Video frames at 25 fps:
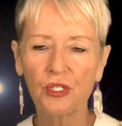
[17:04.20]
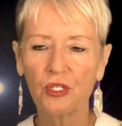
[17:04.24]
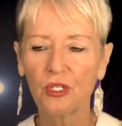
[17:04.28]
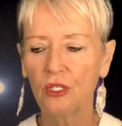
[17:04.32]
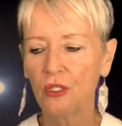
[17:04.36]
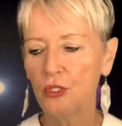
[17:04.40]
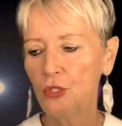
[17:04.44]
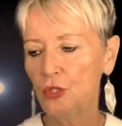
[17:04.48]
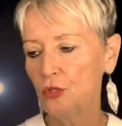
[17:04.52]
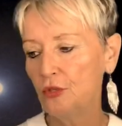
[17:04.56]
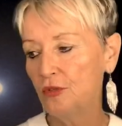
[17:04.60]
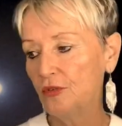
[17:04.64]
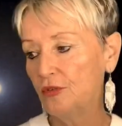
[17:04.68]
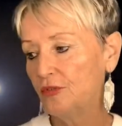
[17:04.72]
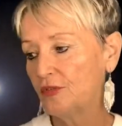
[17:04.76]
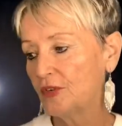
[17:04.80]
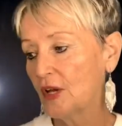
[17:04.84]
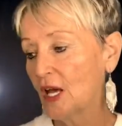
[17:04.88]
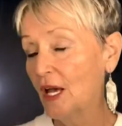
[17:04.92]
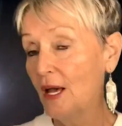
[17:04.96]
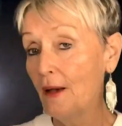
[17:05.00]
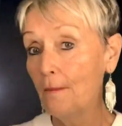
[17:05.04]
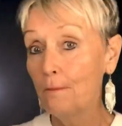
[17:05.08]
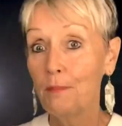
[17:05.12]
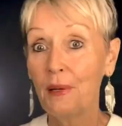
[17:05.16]
that you've
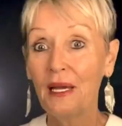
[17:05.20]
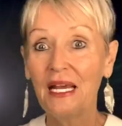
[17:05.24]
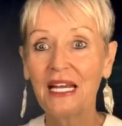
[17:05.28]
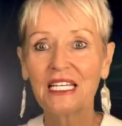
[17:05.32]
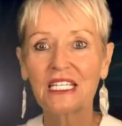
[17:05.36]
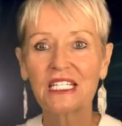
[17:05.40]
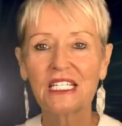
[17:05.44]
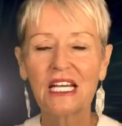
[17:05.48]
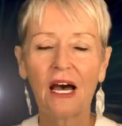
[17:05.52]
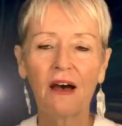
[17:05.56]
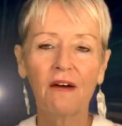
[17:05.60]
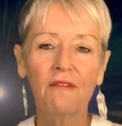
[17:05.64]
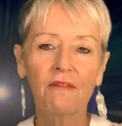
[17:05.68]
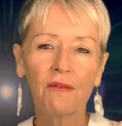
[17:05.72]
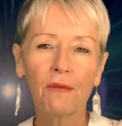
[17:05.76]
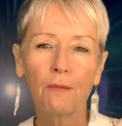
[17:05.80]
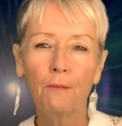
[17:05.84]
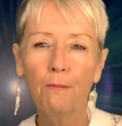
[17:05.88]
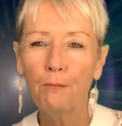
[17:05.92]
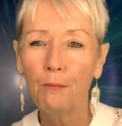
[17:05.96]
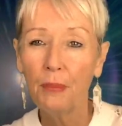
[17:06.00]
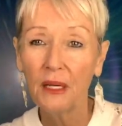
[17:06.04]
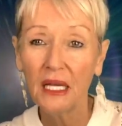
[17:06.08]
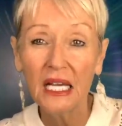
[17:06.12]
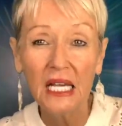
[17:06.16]
picked up
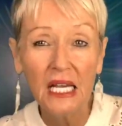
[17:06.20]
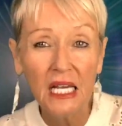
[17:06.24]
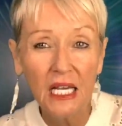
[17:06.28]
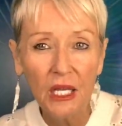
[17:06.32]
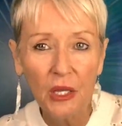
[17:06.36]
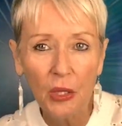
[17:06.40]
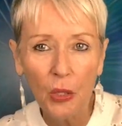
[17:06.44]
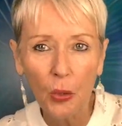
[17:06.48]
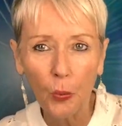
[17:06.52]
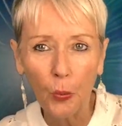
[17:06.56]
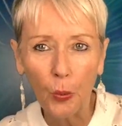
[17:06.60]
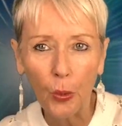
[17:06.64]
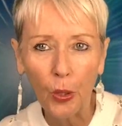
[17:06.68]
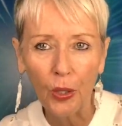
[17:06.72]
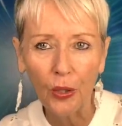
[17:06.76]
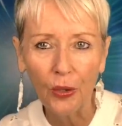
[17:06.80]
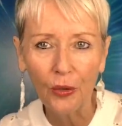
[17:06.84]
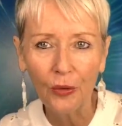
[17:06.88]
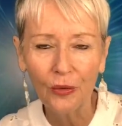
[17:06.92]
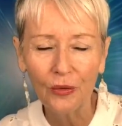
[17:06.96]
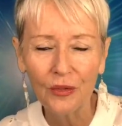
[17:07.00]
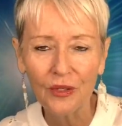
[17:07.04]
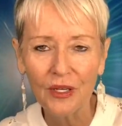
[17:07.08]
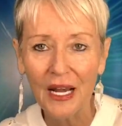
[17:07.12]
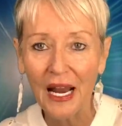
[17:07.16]
from being in the
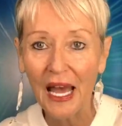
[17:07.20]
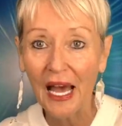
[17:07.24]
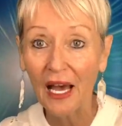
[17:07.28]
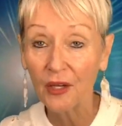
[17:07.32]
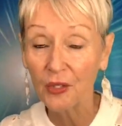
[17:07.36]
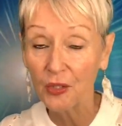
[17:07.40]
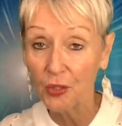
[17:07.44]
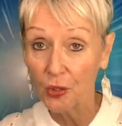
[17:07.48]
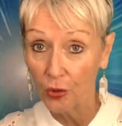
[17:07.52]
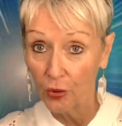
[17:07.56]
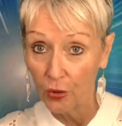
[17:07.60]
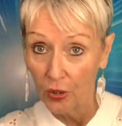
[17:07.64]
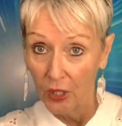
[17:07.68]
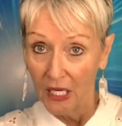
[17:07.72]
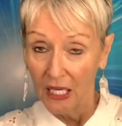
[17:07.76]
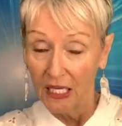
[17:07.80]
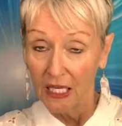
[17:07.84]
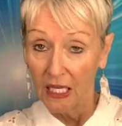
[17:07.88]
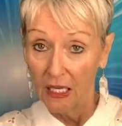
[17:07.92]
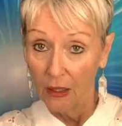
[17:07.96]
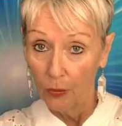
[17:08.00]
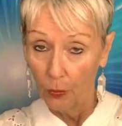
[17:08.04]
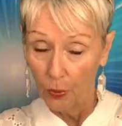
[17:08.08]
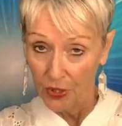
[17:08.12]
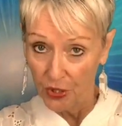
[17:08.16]
world. Now you're
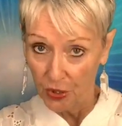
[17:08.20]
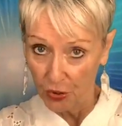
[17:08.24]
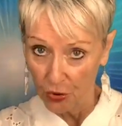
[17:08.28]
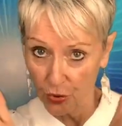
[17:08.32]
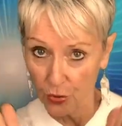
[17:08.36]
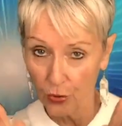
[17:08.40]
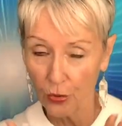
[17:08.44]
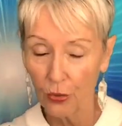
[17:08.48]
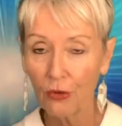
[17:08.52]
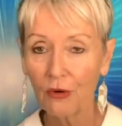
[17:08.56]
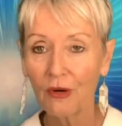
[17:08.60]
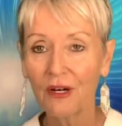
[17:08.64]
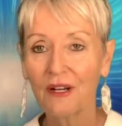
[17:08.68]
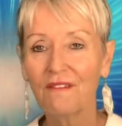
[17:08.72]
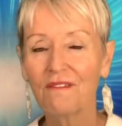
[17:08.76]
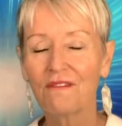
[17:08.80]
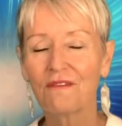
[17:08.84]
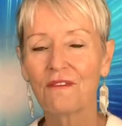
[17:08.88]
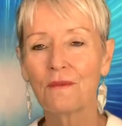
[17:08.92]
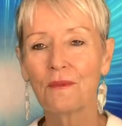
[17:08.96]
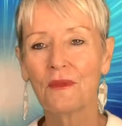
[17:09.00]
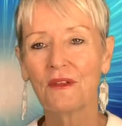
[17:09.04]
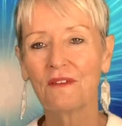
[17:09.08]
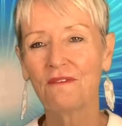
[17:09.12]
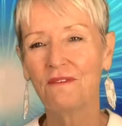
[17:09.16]
withdrawing
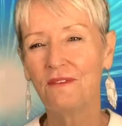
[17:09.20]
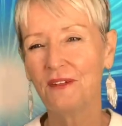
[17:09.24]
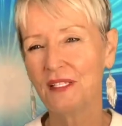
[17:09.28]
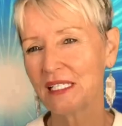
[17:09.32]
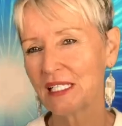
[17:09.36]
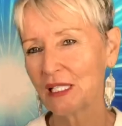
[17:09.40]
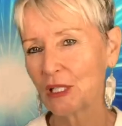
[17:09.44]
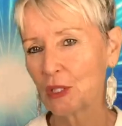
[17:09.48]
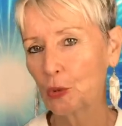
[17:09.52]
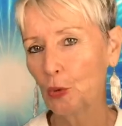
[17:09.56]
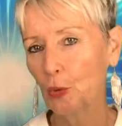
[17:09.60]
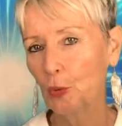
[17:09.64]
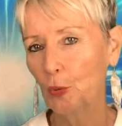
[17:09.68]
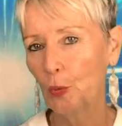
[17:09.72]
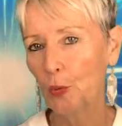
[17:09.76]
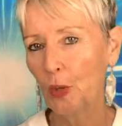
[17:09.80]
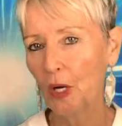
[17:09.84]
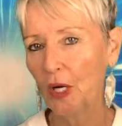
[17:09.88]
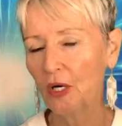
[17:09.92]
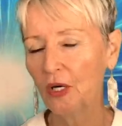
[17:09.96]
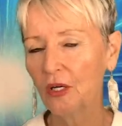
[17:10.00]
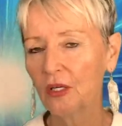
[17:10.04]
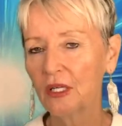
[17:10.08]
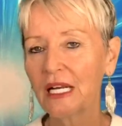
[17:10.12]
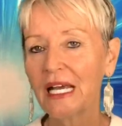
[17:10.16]
from the physical
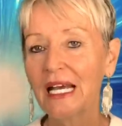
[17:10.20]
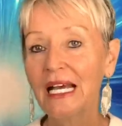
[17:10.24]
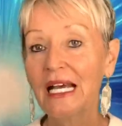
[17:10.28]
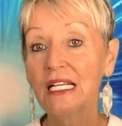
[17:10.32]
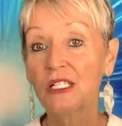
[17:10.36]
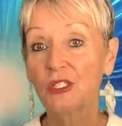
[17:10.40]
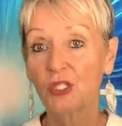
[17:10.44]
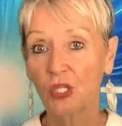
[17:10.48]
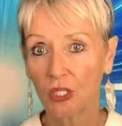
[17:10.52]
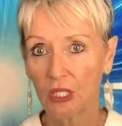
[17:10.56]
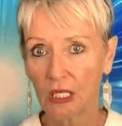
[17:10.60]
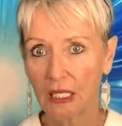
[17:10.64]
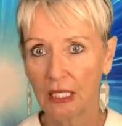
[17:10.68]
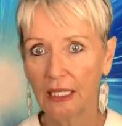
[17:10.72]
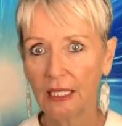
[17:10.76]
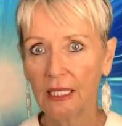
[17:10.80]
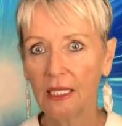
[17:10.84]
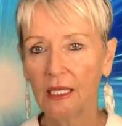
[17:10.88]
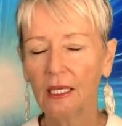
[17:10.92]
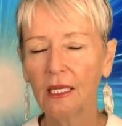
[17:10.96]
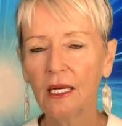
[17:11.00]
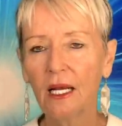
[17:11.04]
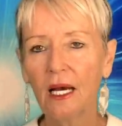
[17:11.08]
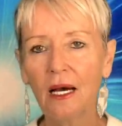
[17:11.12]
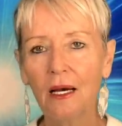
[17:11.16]
world. So clean
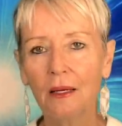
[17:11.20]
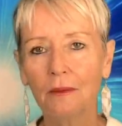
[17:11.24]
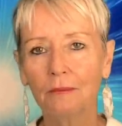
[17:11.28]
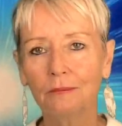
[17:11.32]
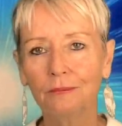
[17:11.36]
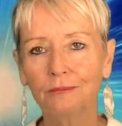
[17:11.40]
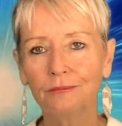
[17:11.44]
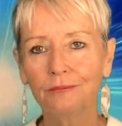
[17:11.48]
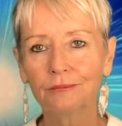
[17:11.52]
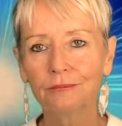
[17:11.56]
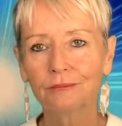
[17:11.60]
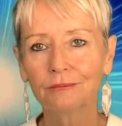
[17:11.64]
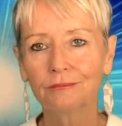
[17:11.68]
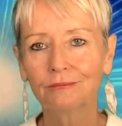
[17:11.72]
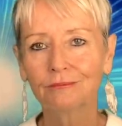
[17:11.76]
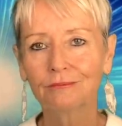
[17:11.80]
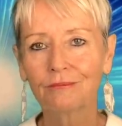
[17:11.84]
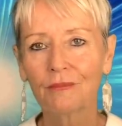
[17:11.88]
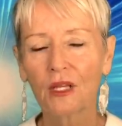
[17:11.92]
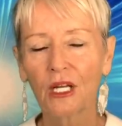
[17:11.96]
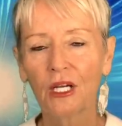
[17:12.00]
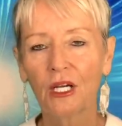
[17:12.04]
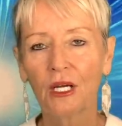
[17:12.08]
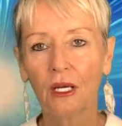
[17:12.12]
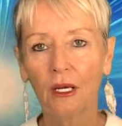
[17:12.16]
it up
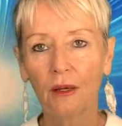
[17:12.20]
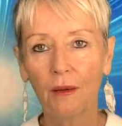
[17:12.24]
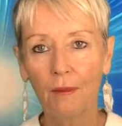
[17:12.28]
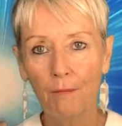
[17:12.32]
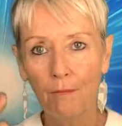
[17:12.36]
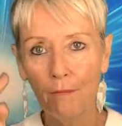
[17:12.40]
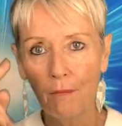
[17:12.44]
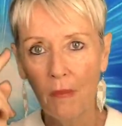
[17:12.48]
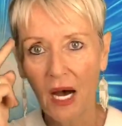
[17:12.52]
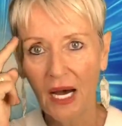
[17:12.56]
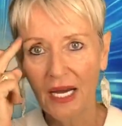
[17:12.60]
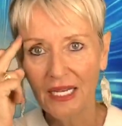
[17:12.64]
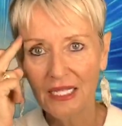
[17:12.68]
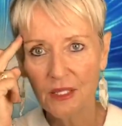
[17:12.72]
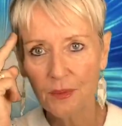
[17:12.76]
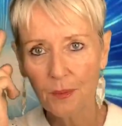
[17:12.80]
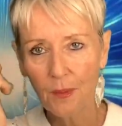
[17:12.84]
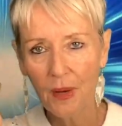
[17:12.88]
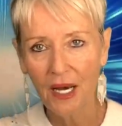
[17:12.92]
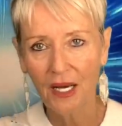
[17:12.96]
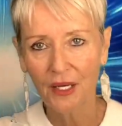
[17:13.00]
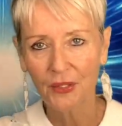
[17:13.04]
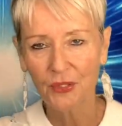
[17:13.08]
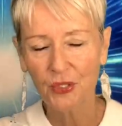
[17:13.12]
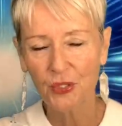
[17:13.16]
mind
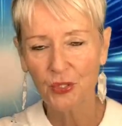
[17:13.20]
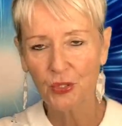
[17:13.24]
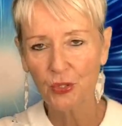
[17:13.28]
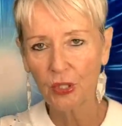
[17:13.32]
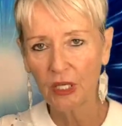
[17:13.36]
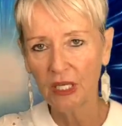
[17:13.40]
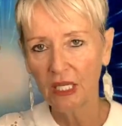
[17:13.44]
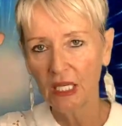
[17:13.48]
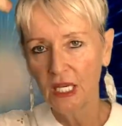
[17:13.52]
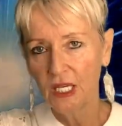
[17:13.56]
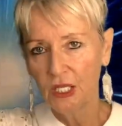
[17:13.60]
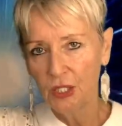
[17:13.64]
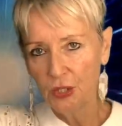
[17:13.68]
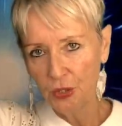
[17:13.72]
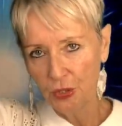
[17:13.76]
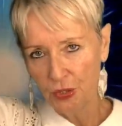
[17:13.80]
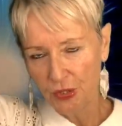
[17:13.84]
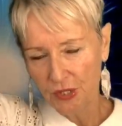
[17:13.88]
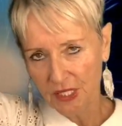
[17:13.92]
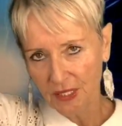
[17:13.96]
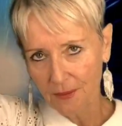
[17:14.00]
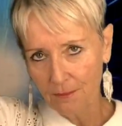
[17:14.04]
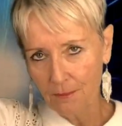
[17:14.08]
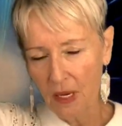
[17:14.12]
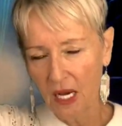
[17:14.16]
mastery,
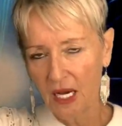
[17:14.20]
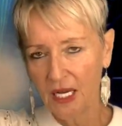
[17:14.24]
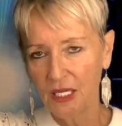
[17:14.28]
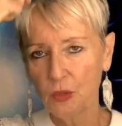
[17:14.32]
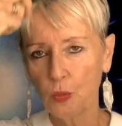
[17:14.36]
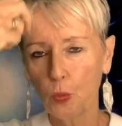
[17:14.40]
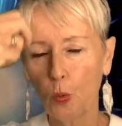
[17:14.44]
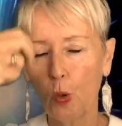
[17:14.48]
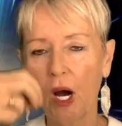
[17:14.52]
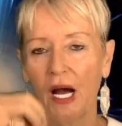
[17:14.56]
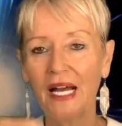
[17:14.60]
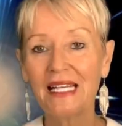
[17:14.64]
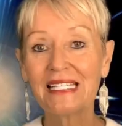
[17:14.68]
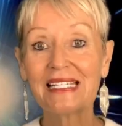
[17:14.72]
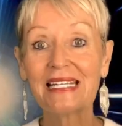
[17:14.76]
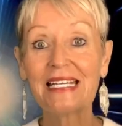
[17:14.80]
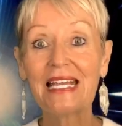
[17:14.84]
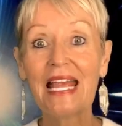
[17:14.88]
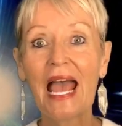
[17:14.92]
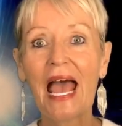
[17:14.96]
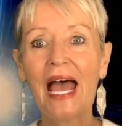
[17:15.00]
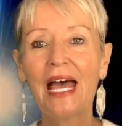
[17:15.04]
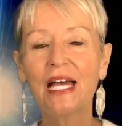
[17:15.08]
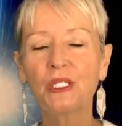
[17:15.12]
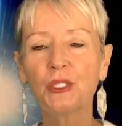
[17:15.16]
using mind
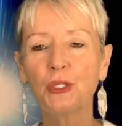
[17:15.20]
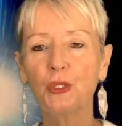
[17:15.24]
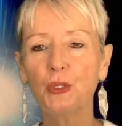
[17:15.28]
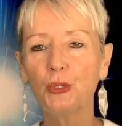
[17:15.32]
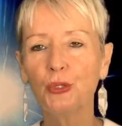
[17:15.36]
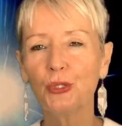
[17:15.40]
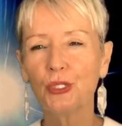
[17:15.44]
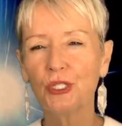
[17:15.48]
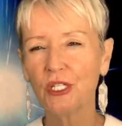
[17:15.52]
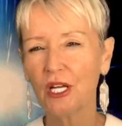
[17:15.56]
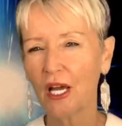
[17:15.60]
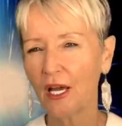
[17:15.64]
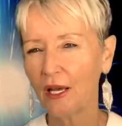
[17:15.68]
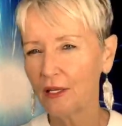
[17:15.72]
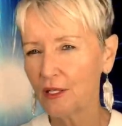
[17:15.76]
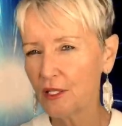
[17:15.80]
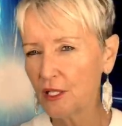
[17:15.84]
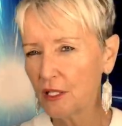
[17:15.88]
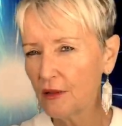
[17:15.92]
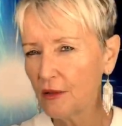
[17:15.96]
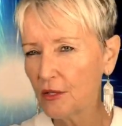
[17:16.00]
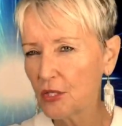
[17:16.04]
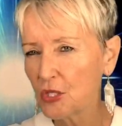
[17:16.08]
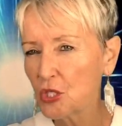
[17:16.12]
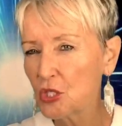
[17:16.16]
wisely as you stand
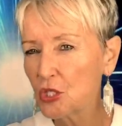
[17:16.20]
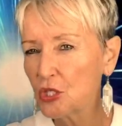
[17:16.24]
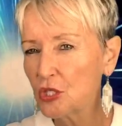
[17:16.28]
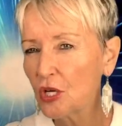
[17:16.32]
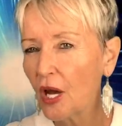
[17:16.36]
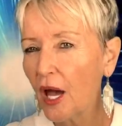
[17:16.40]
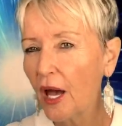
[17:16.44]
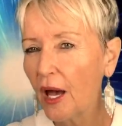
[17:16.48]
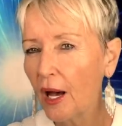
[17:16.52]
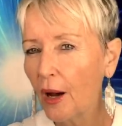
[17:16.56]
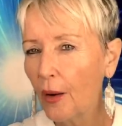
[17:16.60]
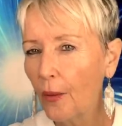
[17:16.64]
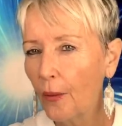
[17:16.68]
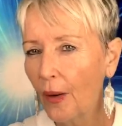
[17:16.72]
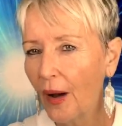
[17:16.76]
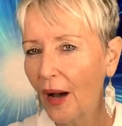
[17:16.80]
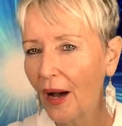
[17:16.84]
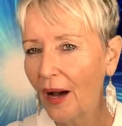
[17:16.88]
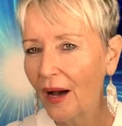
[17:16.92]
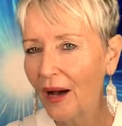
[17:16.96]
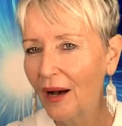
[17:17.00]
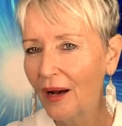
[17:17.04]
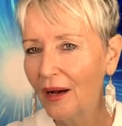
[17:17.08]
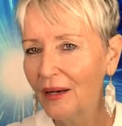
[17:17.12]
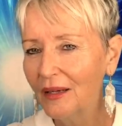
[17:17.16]
in the
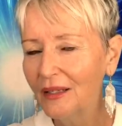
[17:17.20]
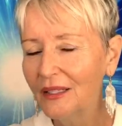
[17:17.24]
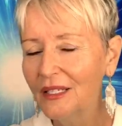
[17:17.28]
shower.